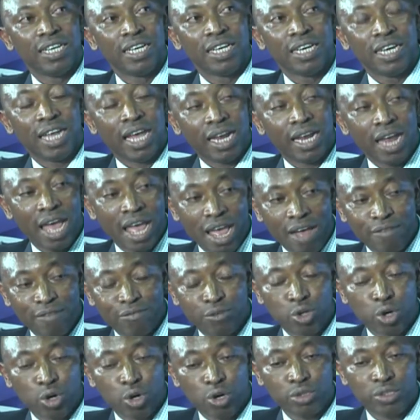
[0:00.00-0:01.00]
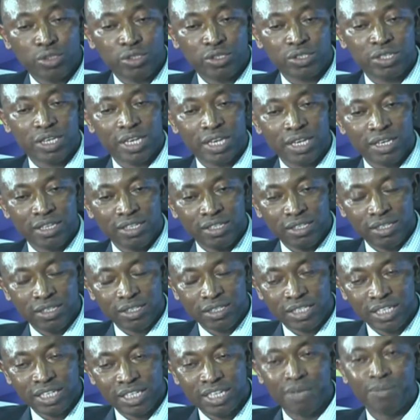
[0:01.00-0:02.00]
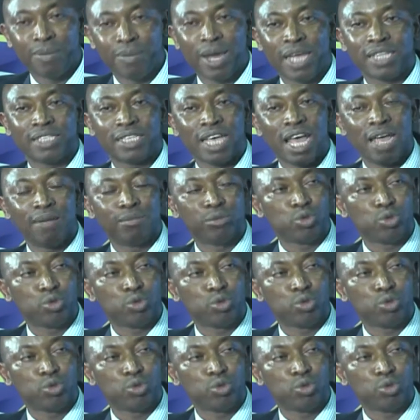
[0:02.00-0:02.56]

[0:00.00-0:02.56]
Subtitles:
that I have just taken my time